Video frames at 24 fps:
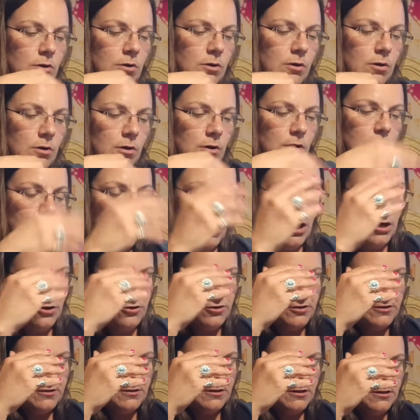
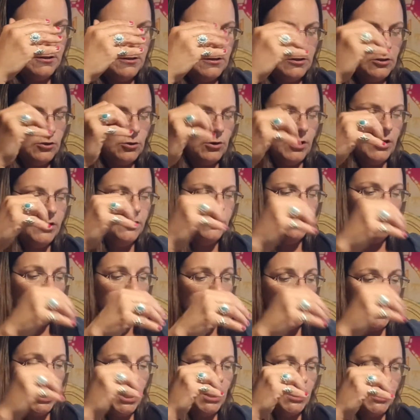consciousness is trying to
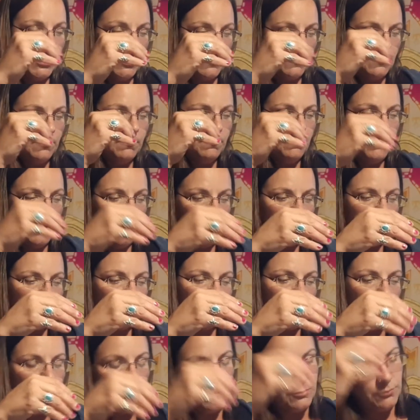block it. That's
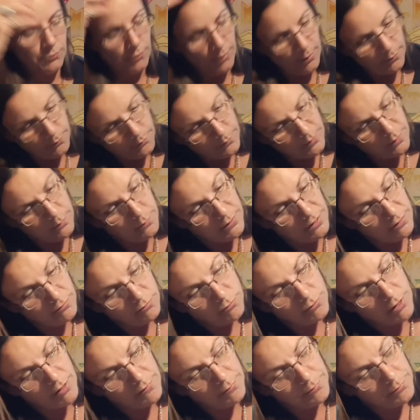what the beaver
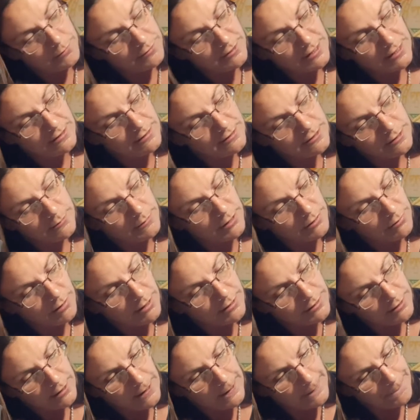represents to me right
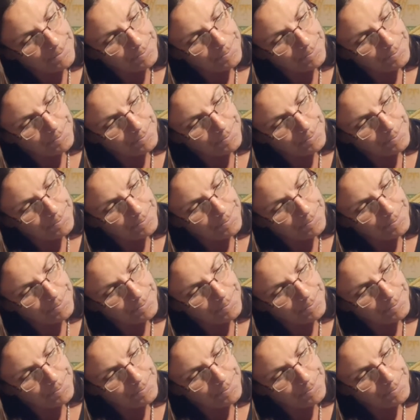there.